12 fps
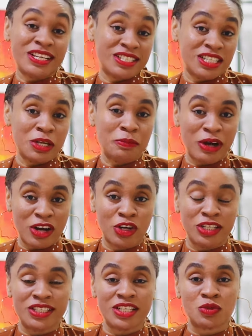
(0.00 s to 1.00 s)
let's see the bank
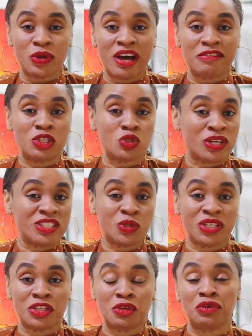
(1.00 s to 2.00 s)
holidays we have in
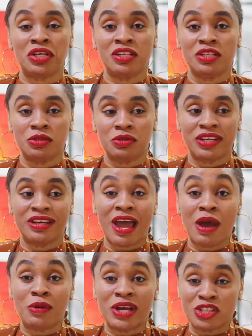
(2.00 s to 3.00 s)
2023 in the UK.
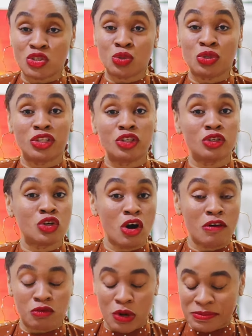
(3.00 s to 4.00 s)
I went to the
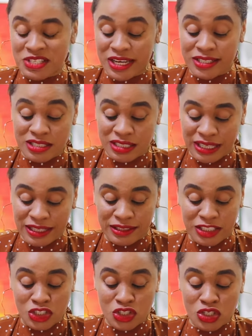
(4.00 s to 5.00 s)
Gov website to get
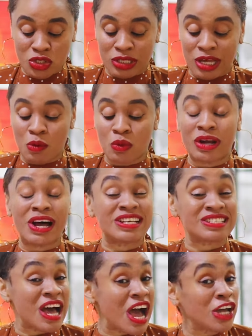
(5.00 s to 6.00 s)
this just so that we're
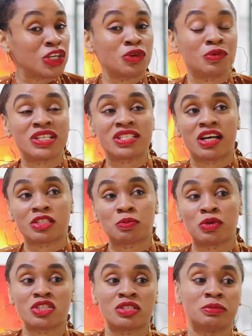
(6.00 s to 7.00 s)
as accurate as
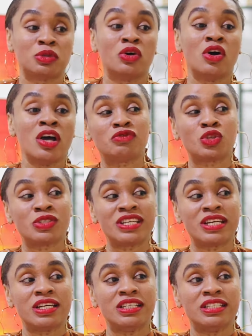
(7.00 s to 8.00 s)
possible.
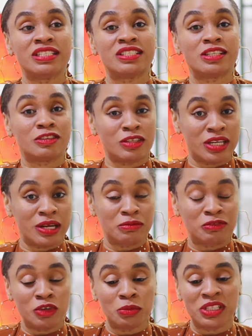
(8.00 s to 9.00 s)
Today is the 3rd. I'm
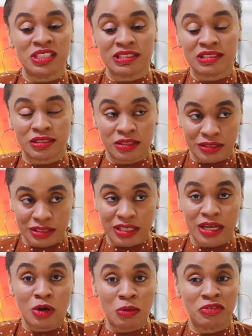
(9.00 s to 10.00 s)
filming this today.
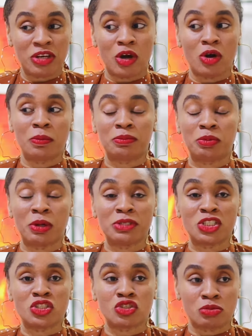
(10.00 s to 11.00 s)
Hopefully I'll
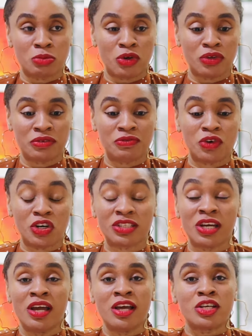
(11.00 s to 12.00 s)
publish it tomorrow, the 4th.
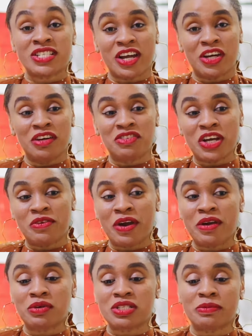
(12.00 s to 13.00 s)
2nd of
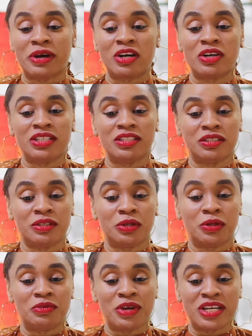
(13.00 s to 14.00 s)
January was a bank holiday
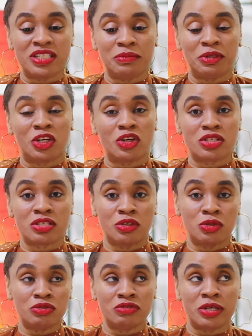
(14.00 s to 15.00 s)
already because, you
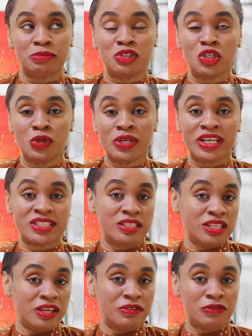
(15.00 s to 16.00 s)
know, New Year's
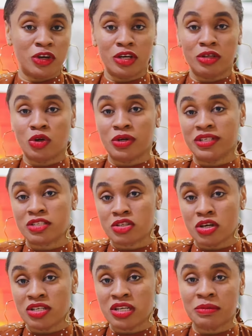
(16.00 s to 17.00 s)
Day fell on a
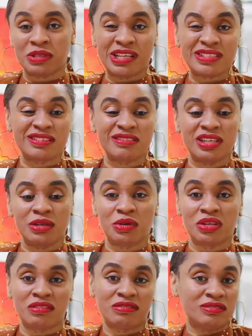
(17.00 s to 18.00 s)
Sunday, but that's not really
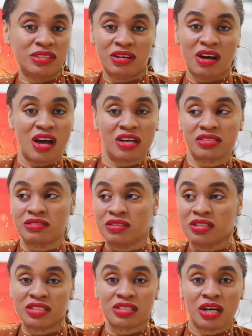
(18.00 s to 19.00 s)
one of the hacks to
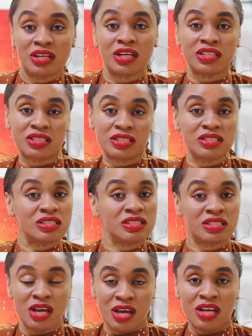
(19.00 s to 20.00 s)
get our 19
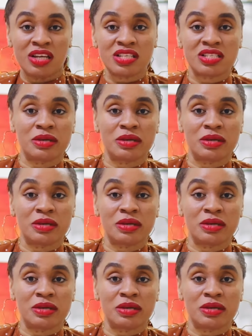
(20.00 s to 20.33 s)
days. Let's